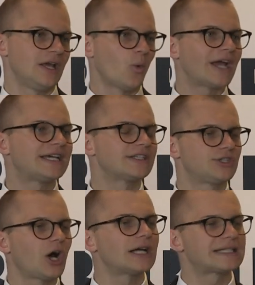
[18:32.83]
Why? Because
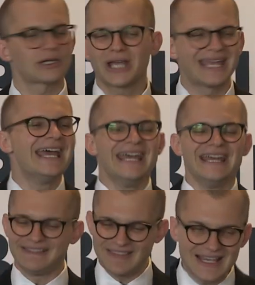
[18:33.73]
God's like, okay,
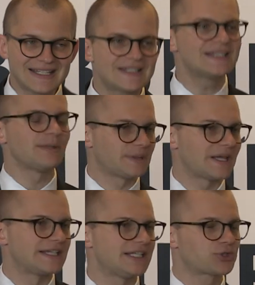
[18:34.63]
this is the
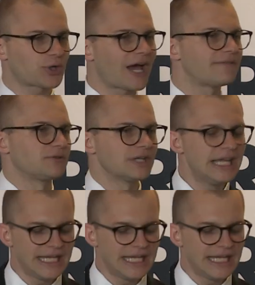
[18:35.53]
place. He traveled.